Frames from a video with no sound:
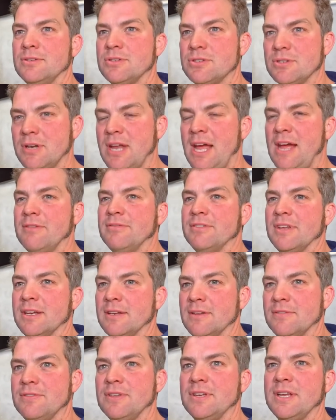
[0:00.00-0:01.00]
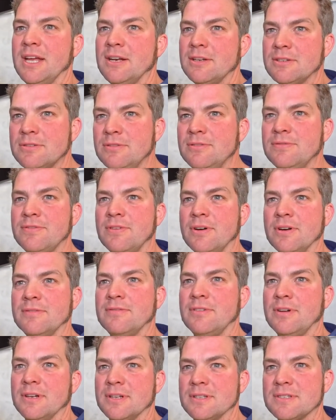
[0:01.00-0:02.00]
You should have that. If you get a 240
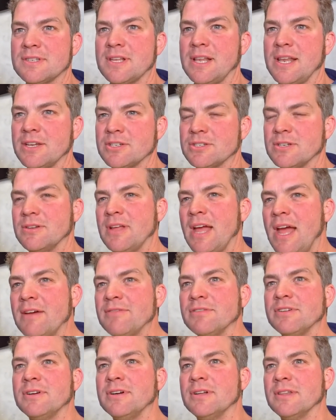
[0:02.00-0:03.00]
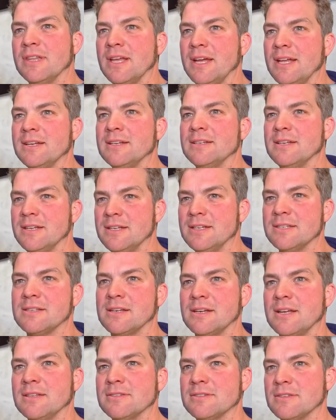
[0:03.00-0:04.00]
volt installation and you haven't got that, it is
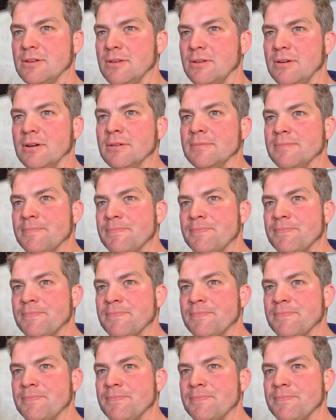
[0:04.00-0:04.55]
against the law.